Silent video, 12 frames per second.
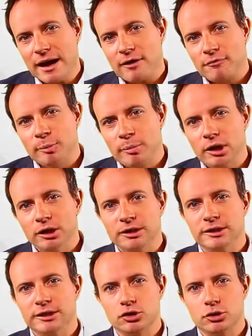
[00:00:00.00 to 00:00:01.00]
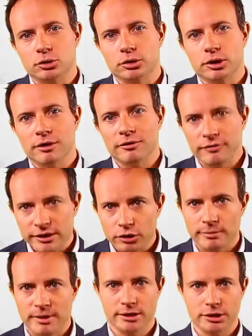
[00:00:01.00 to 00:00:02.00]
have prepared this short
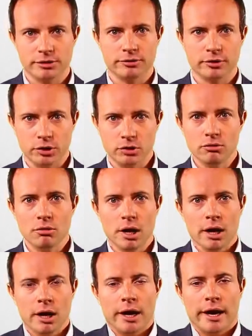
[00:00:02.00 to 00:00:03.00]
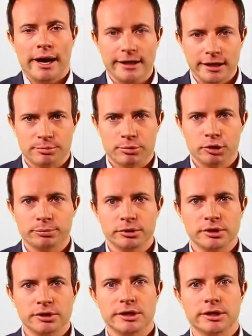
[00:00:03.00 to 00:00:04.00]
video message for you, and its
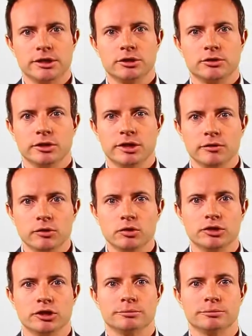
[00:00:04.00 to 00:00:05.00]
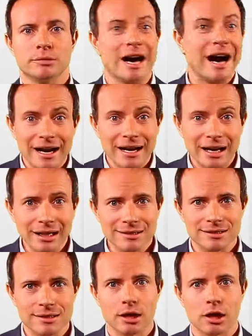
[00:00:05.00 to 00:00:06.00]
purpose is to give you some
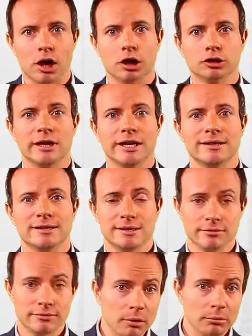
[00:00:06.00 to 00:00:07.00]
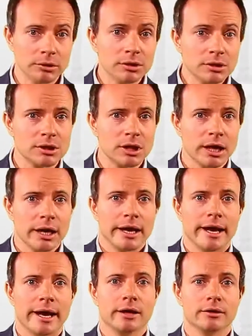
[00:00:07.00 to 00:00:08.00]
highlights on the latest developments
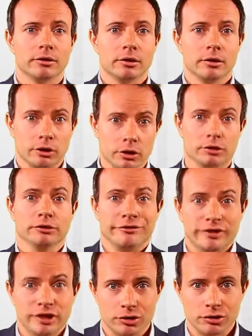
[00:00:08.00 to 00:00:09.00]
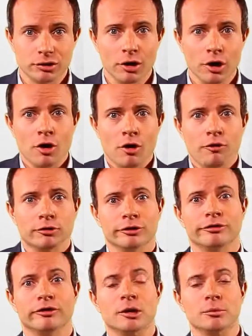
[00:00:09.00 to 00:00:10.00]
and current vision for the
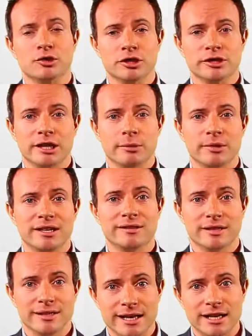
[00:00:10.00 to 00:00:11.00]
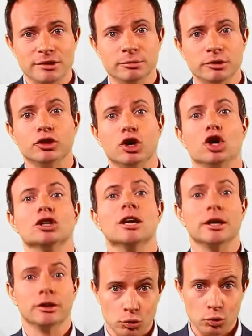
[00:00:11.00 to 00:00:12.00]
Farm Sustainability Assessment
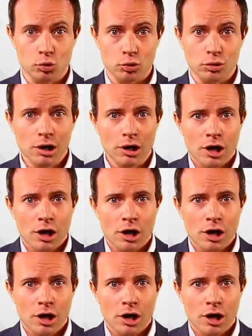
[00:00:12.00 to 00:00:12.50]
online tool,